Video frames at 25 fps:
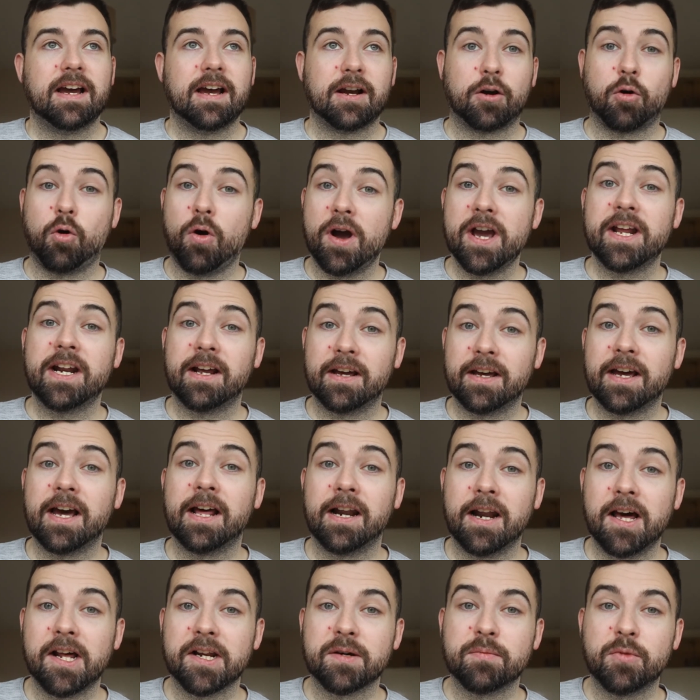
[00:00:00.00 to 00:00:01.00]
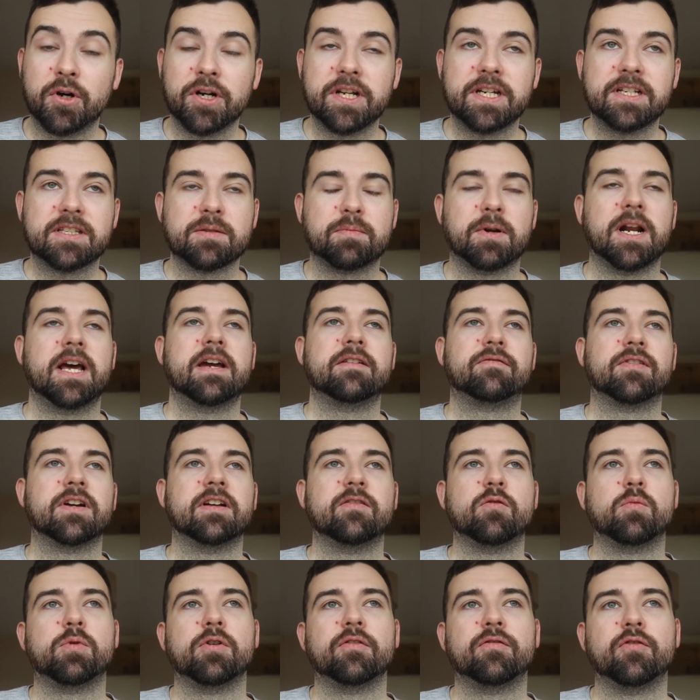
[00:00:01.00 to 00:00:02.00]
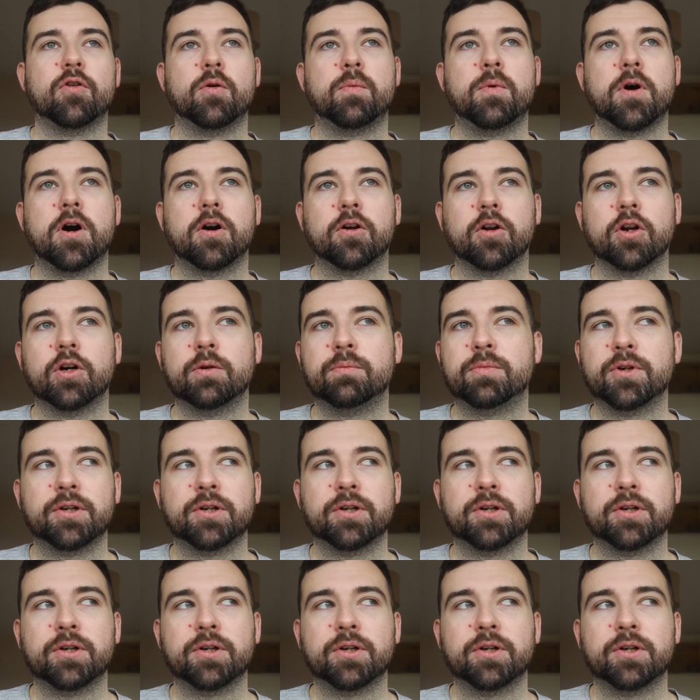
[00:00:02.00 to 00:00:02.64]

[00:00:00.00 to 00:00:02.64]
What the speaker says: quite a lot of money to play for Liverpool Football Club,